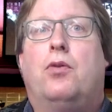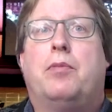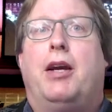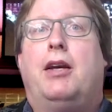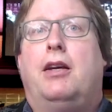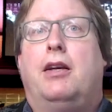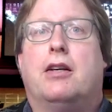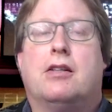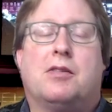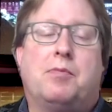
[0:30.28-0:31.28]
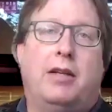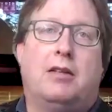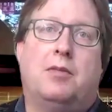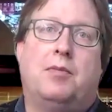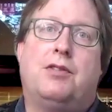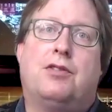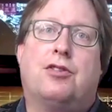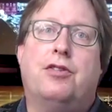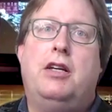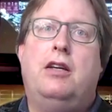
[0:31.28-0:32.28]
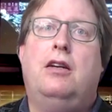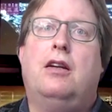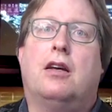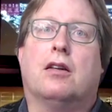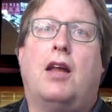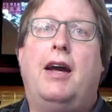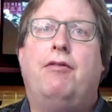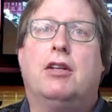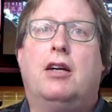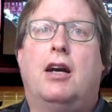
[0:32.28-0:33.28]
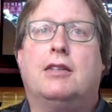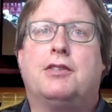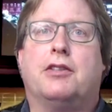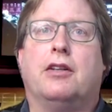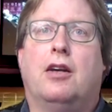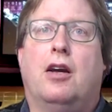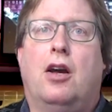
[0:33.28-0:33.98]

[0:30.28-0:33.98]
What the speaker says: we're making is meant to be screened live in concert,